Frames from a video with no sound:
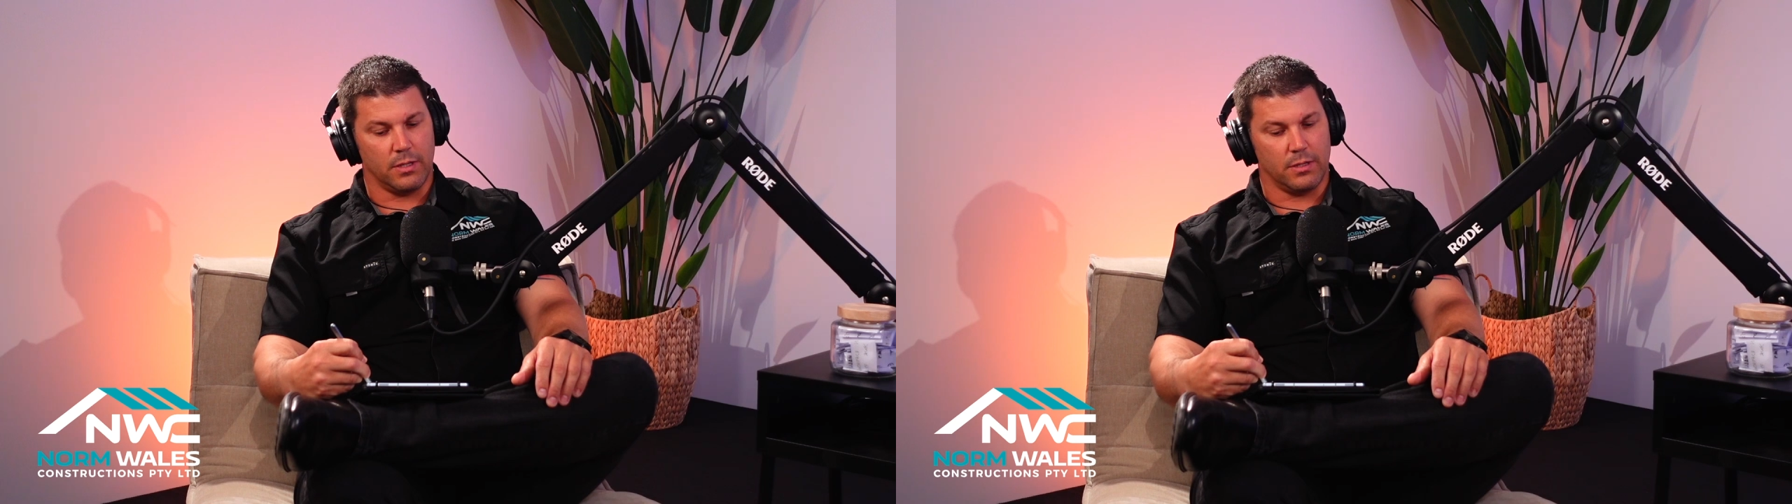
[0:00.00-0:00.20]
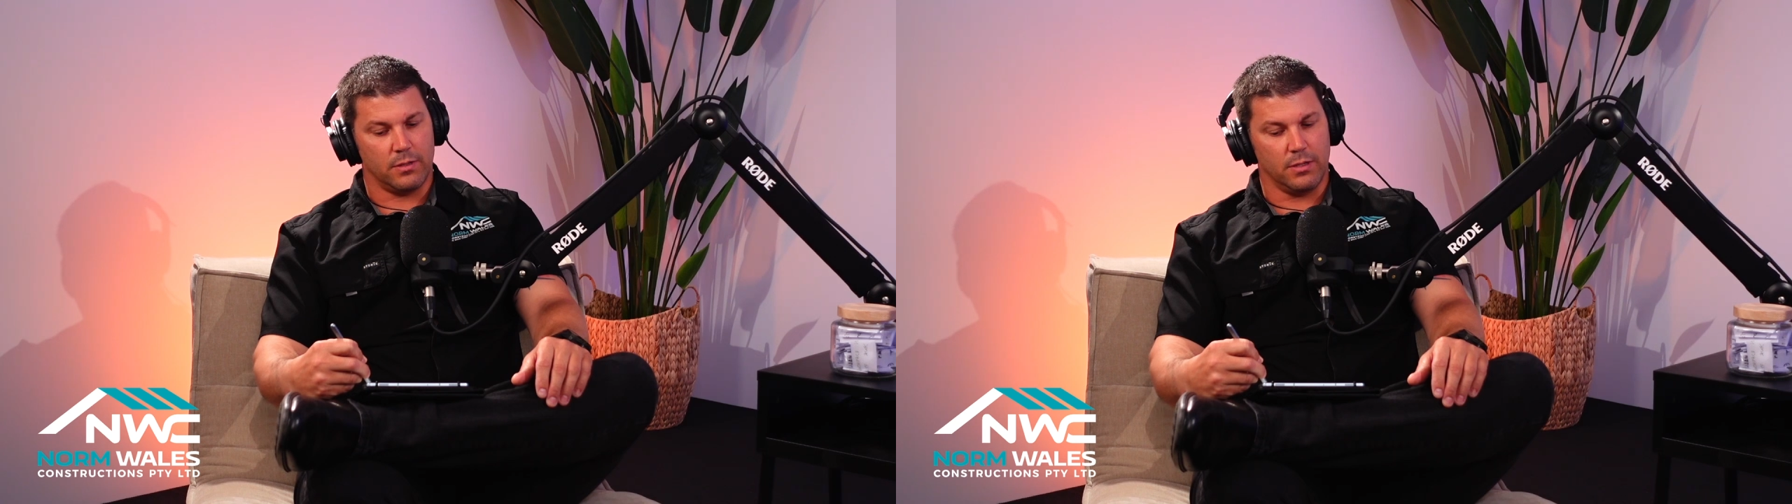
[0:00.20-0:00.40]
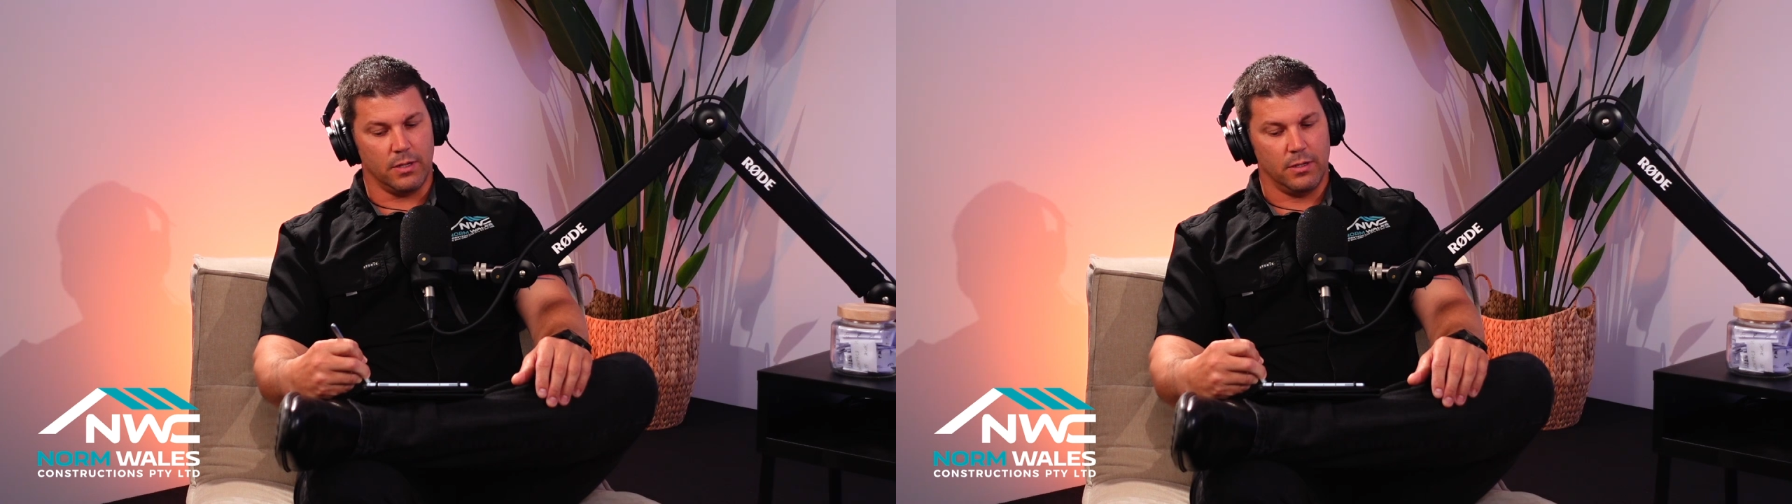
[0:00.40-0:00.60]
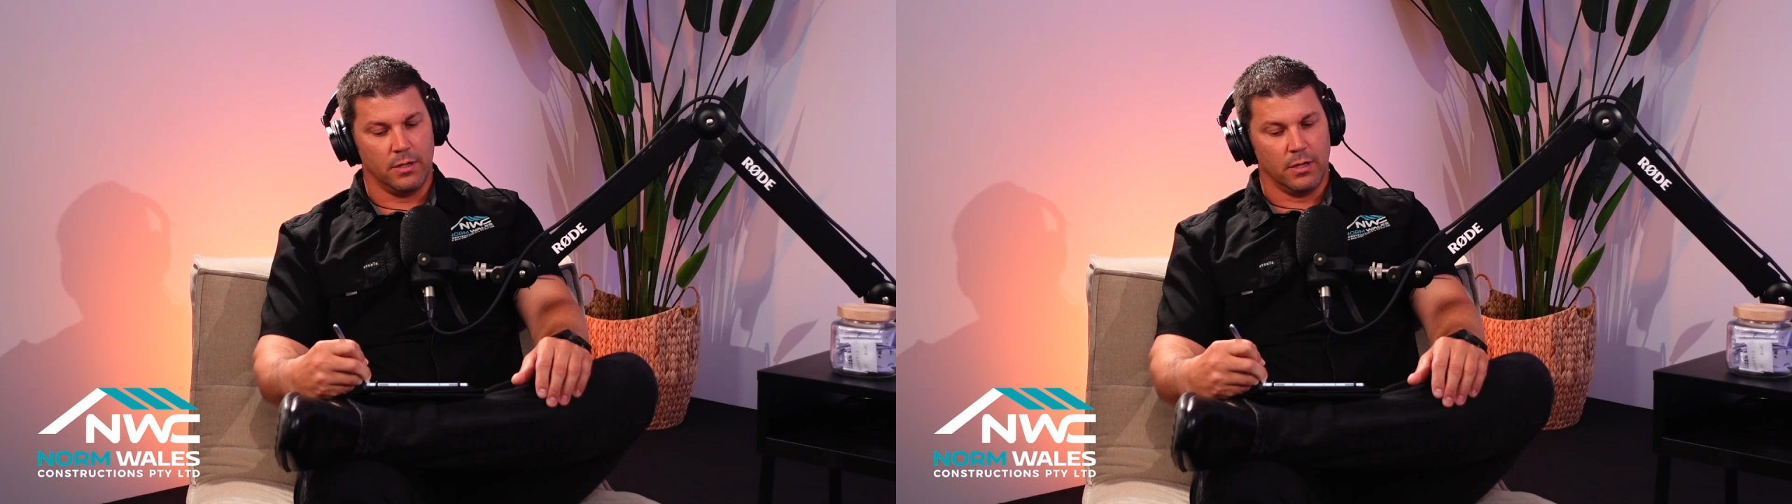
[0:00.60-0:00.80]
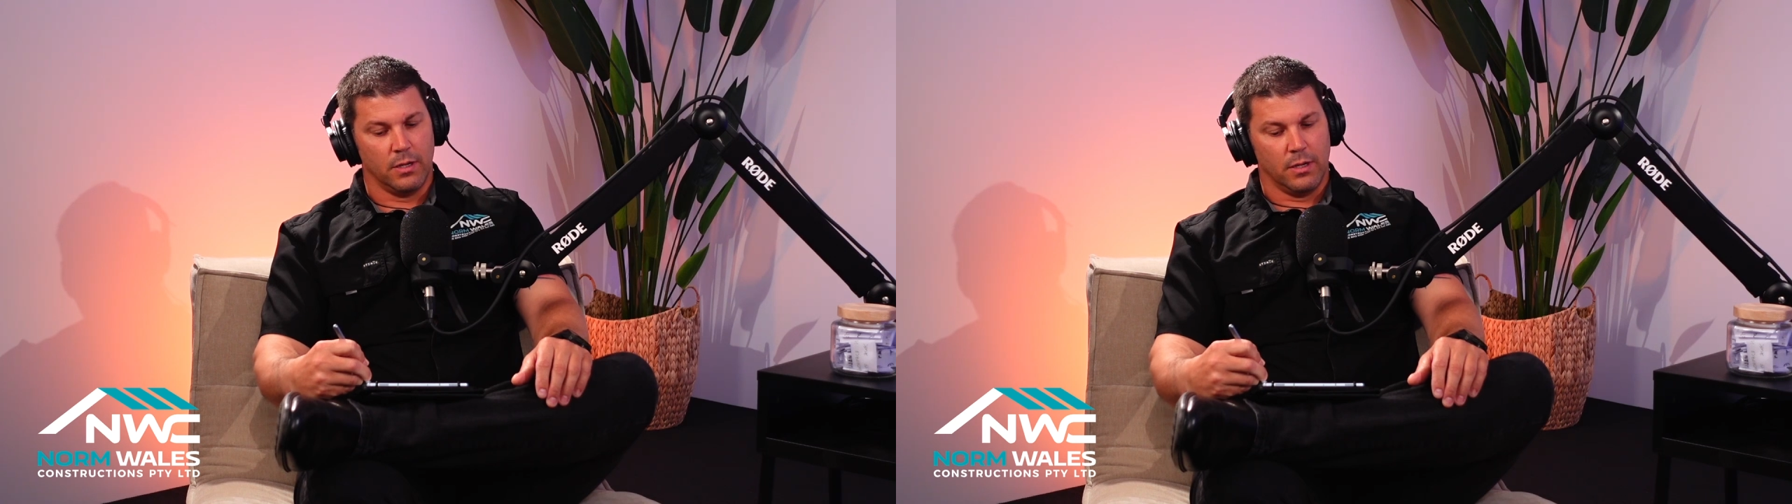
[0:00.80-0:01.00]
That's,
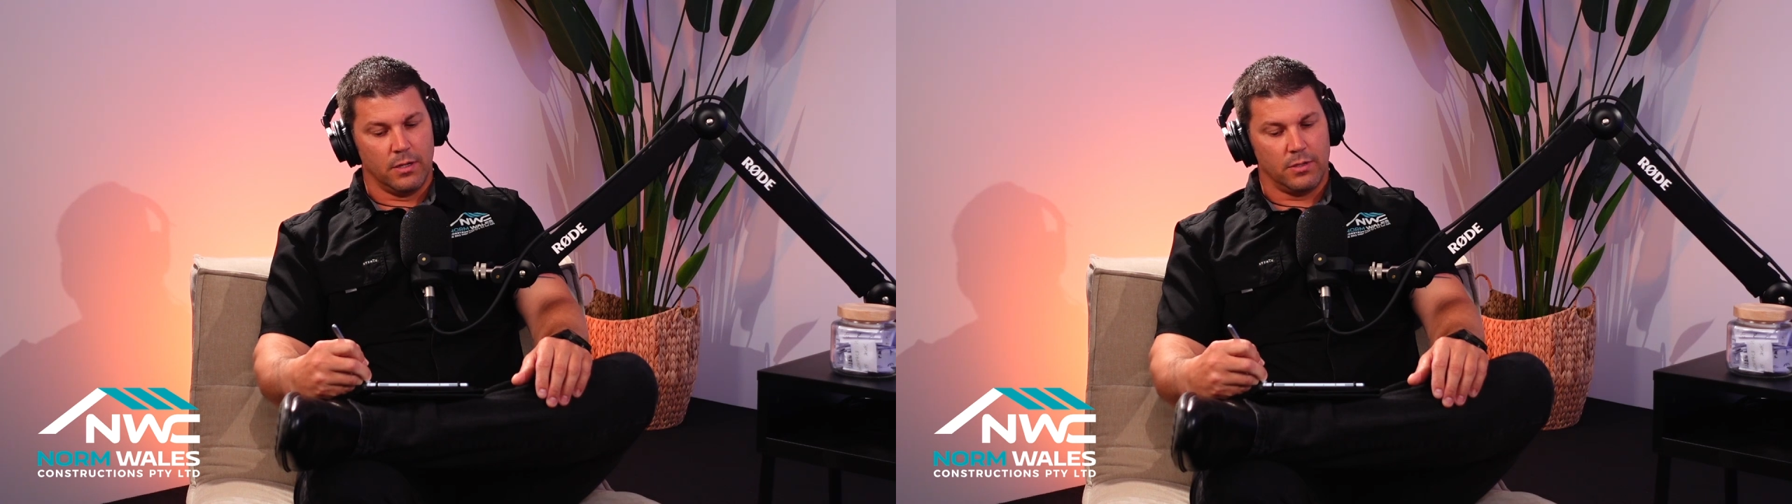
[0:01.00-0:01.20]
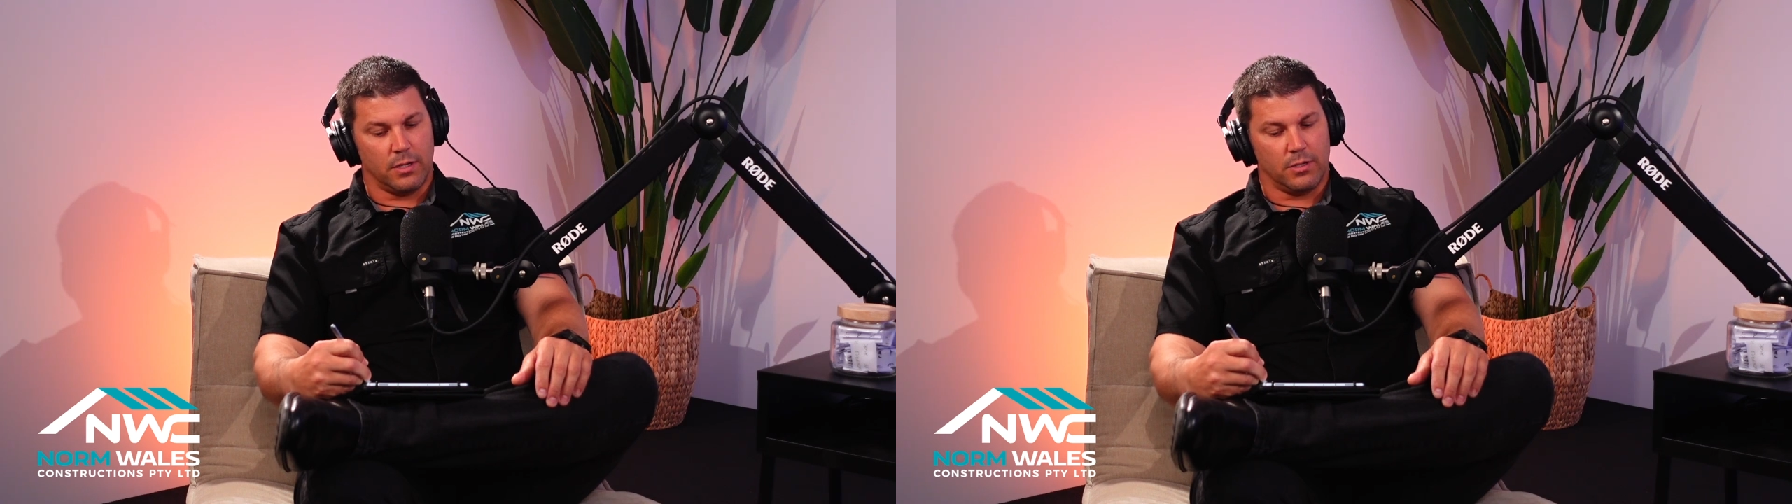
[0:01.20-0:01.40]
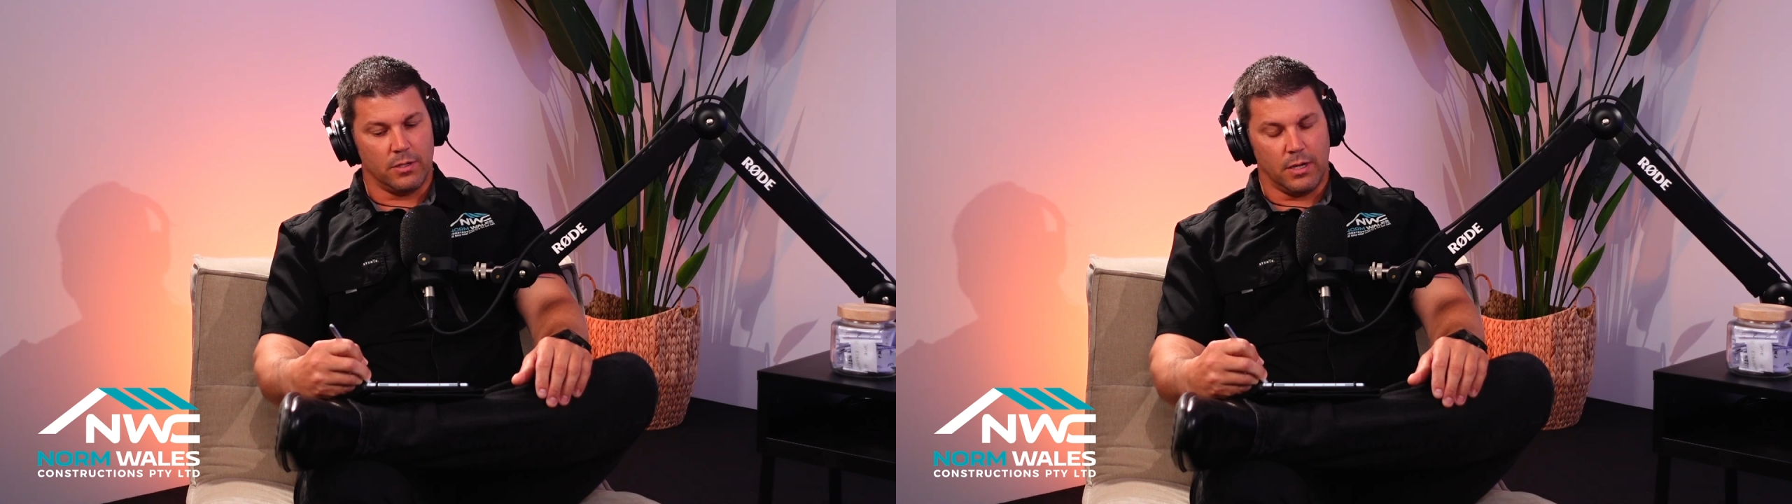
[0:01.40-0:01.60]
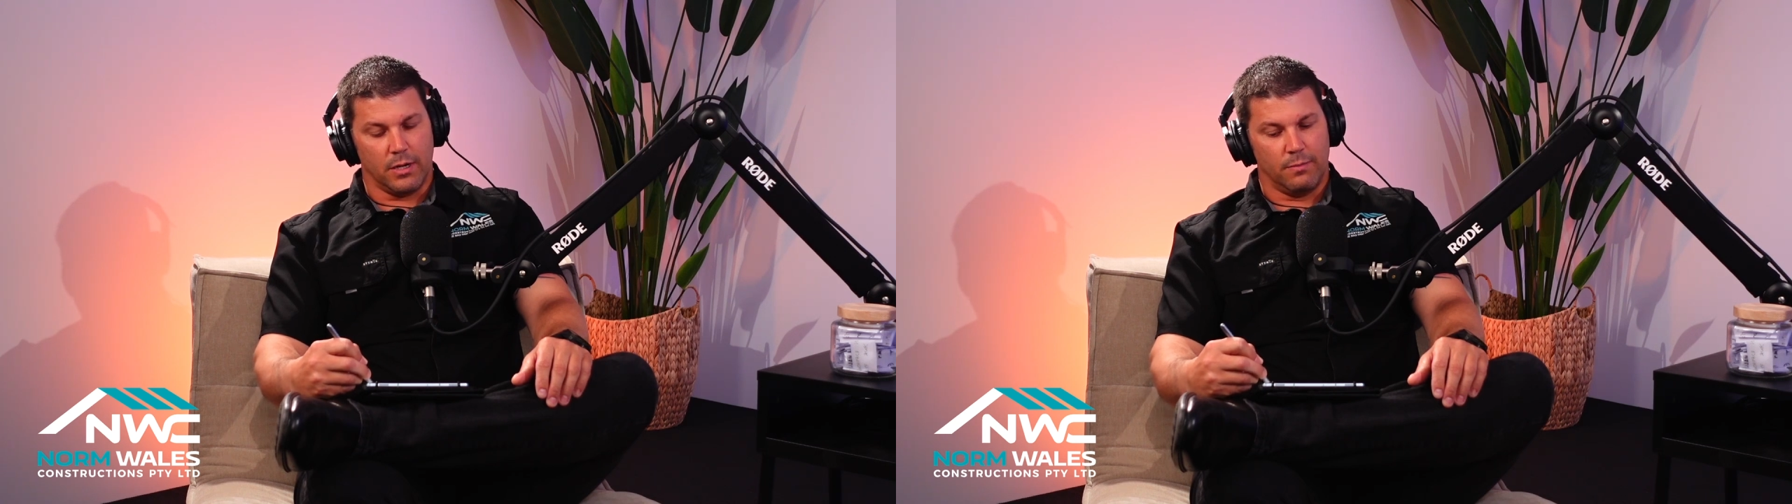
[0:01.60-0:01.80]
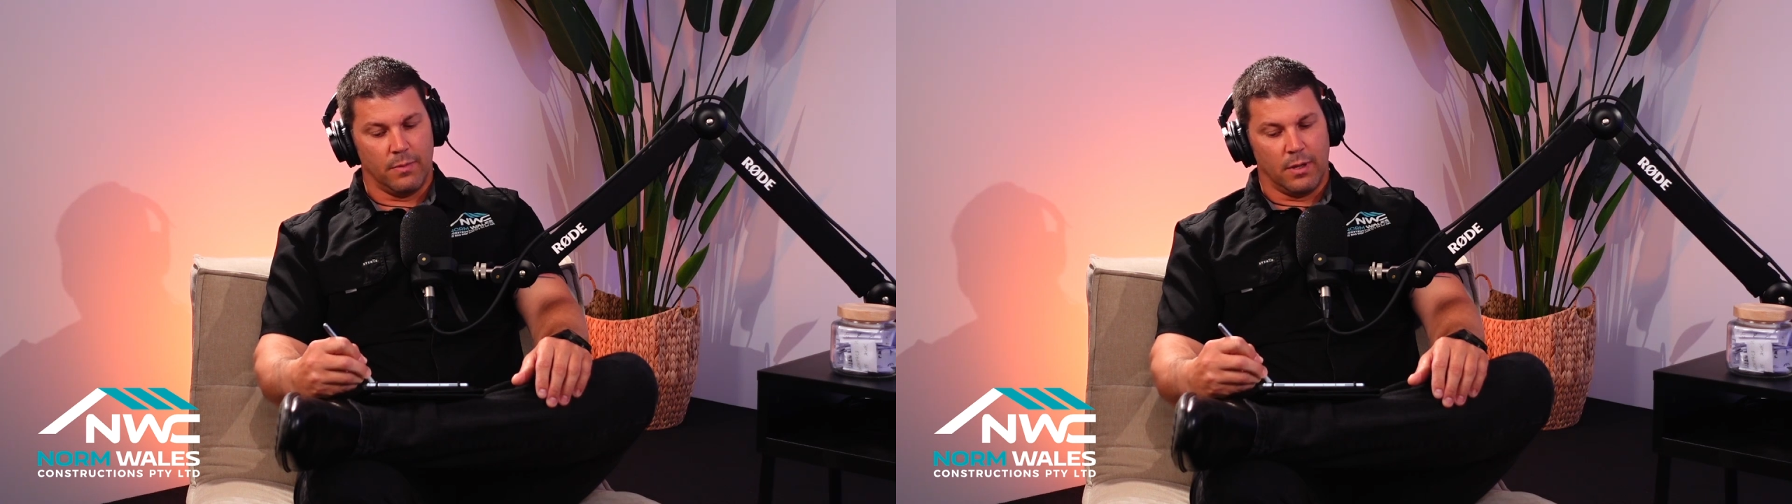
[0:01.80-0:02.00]
such
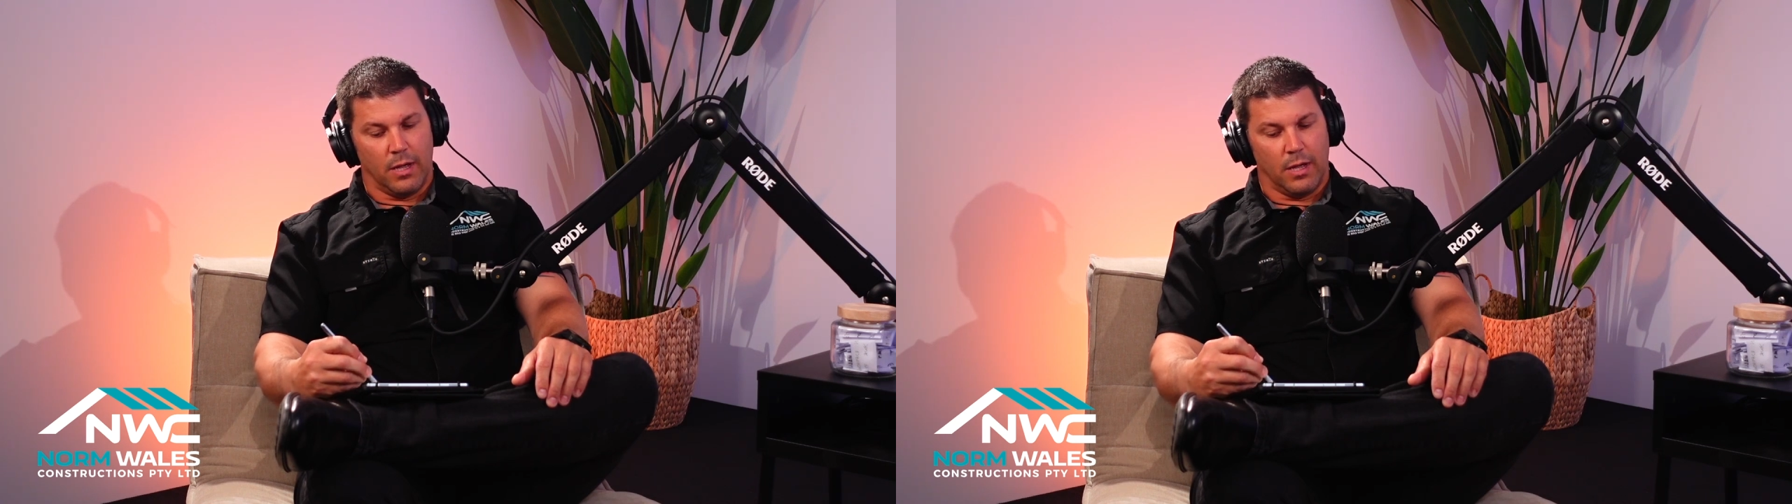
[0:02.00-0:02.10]
a